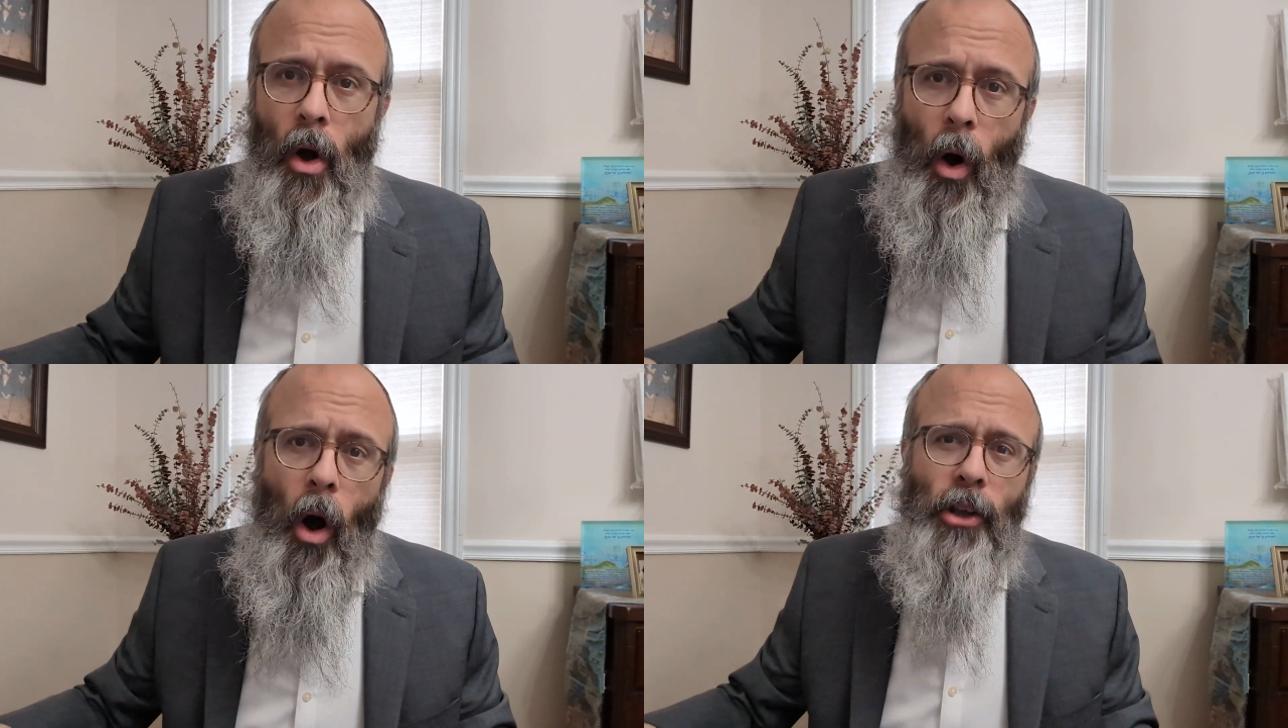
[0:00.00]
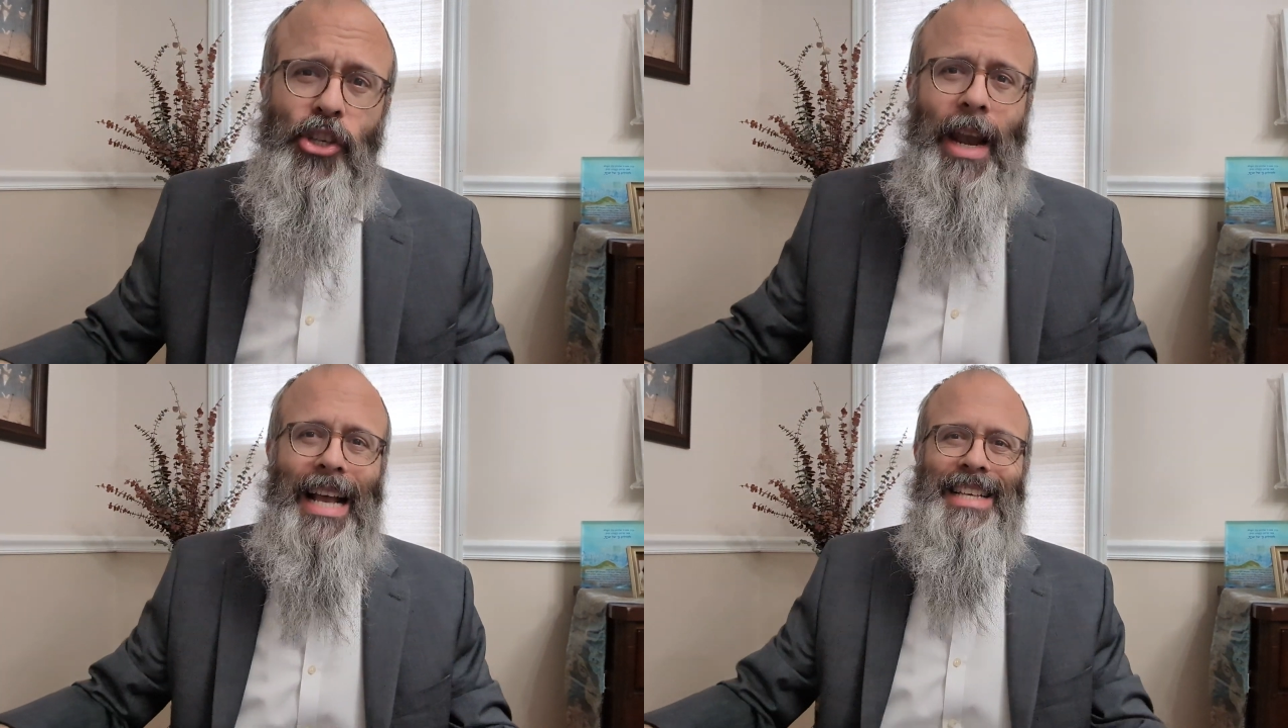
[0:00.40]
Or
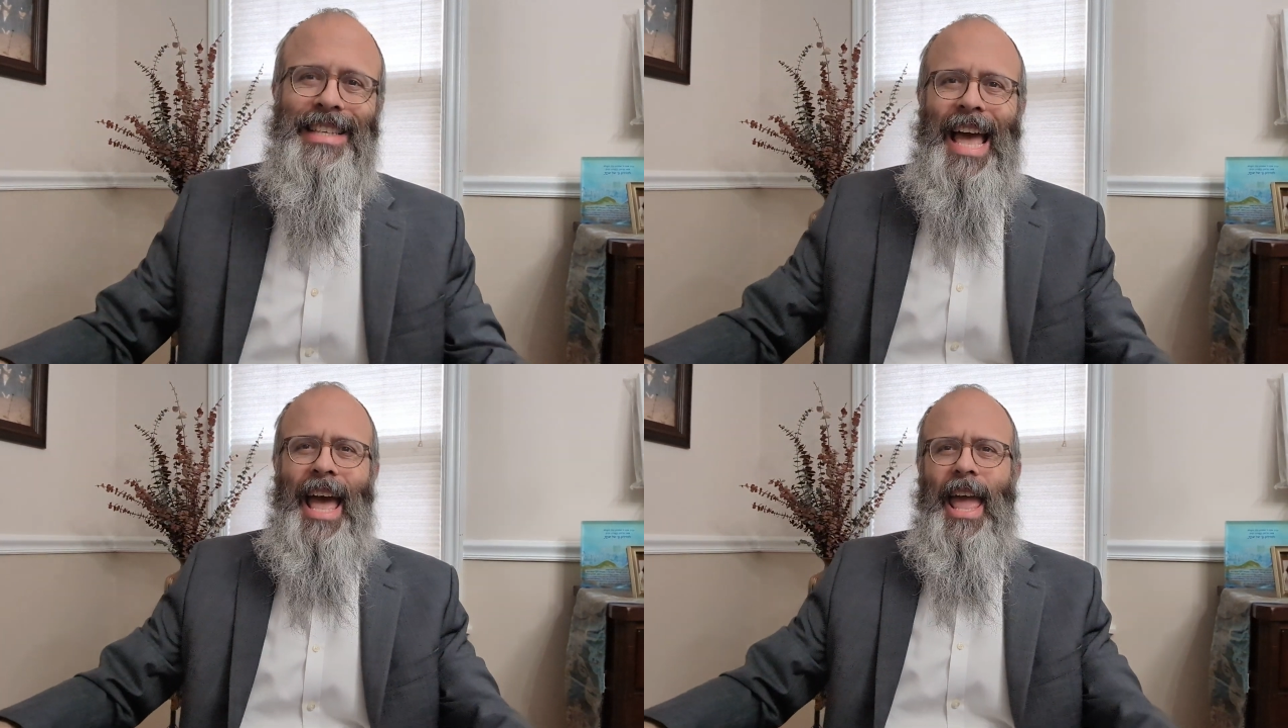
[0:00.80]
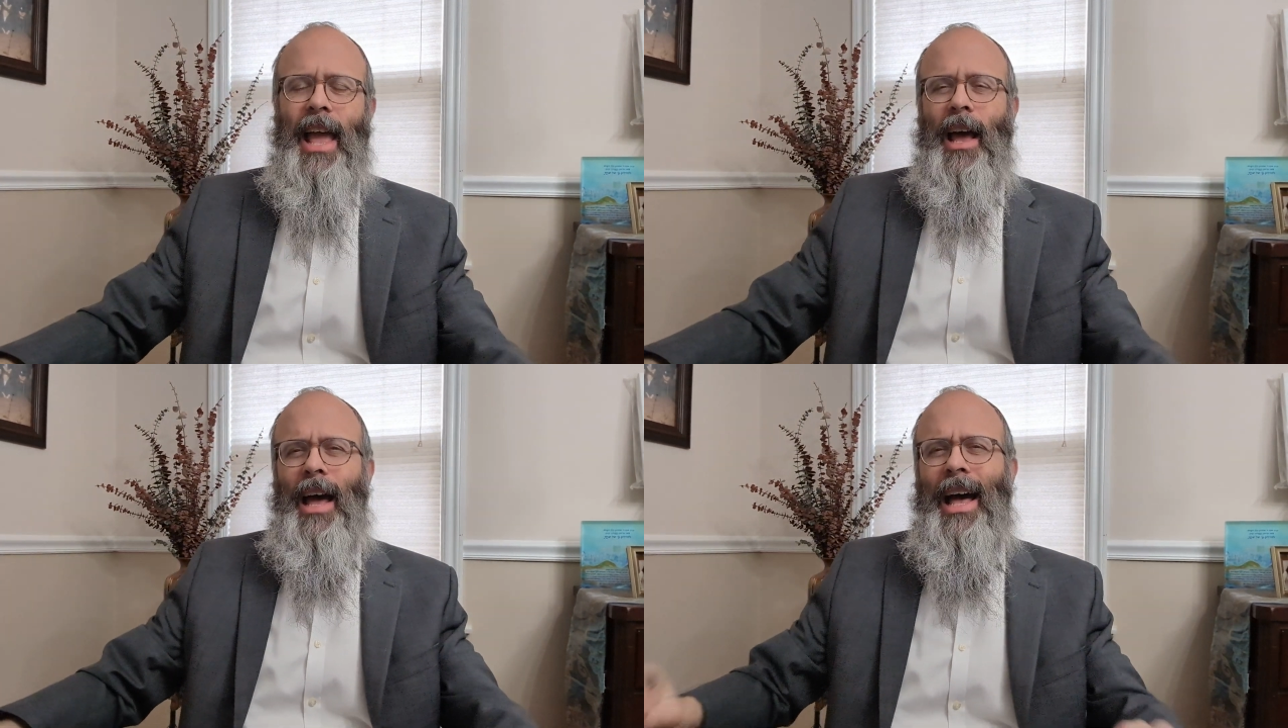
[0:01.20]
should I
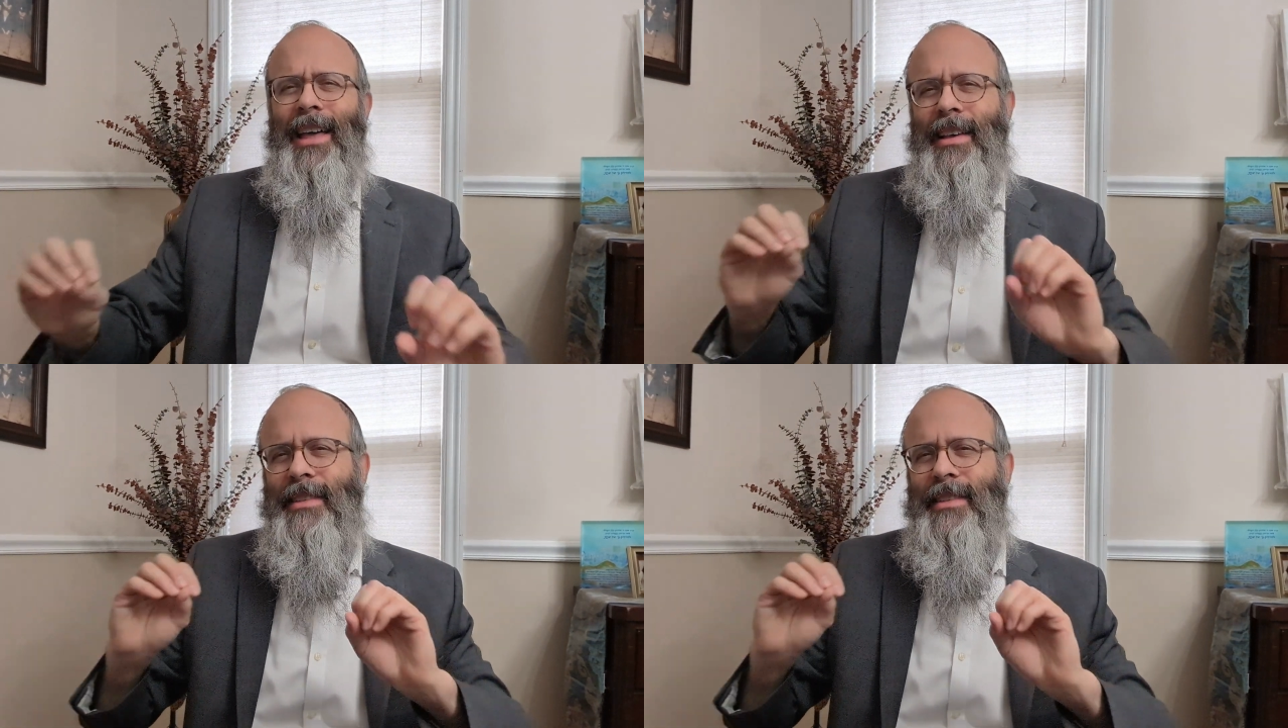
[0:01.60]
say, ah,